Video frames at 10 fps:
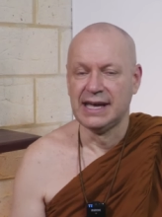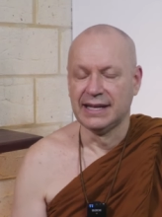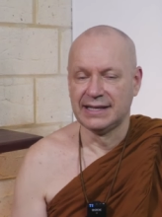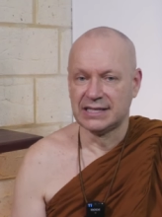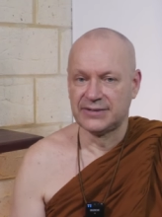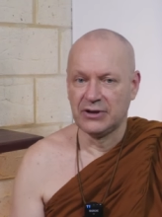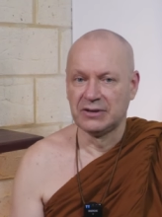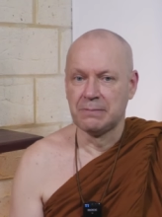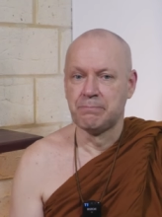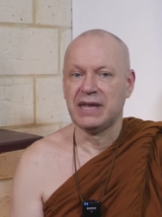This is
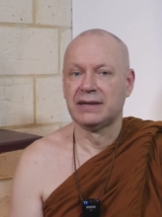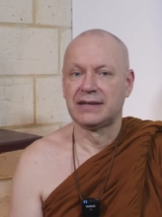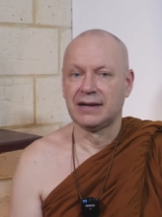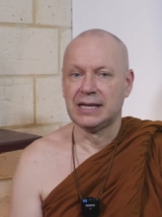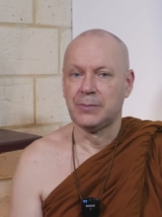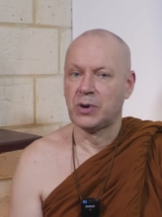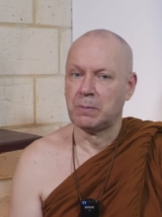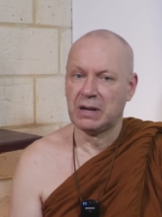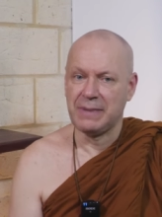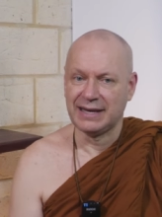fundamentally
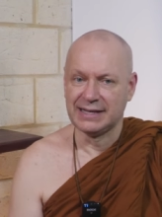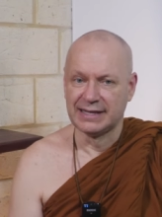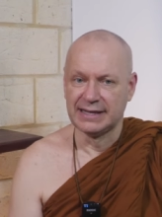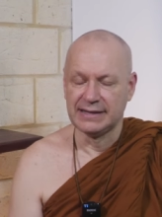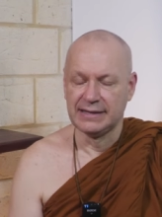problematic.